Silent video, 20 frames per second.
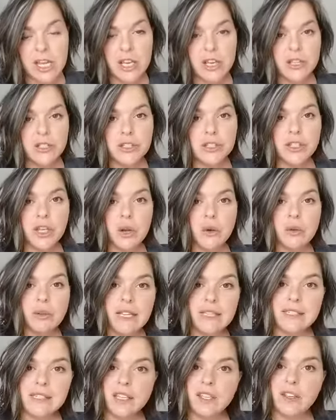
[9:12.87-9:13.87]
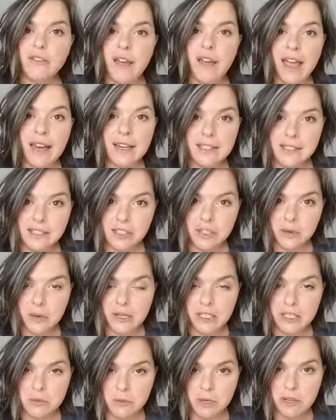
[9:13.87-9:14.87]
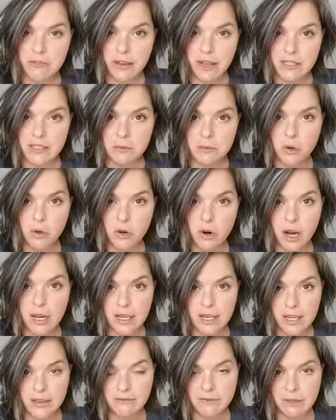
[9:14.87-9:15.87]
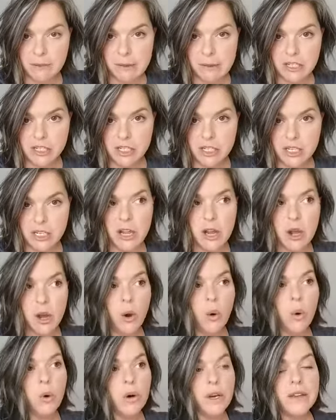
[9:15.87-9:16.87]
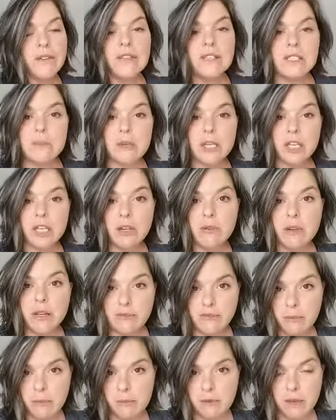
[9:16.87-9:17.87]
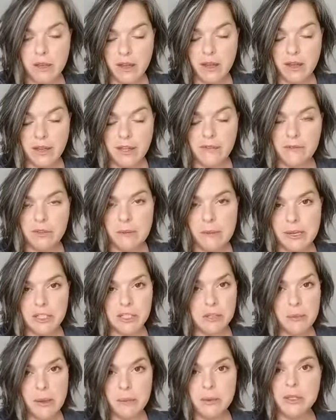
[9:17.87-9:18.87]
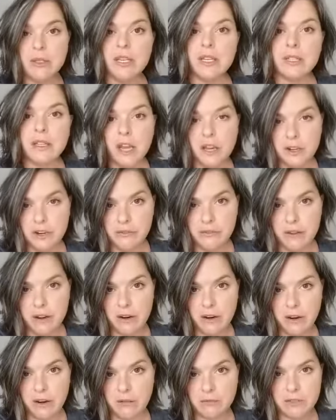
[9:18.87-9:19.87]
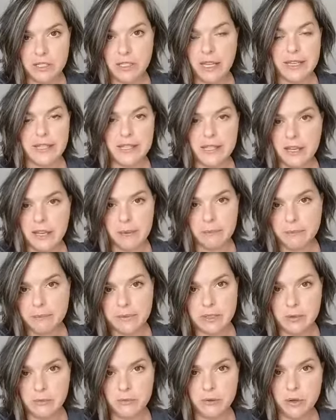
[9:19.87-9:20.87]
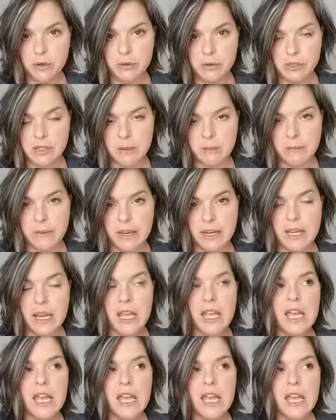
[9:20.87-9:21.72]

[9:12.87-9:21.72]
So let's say you've had a situation where you've had some chronic inflammation or even some acute inflammation. Maybe you did cut your finger slicing up some fruit or something.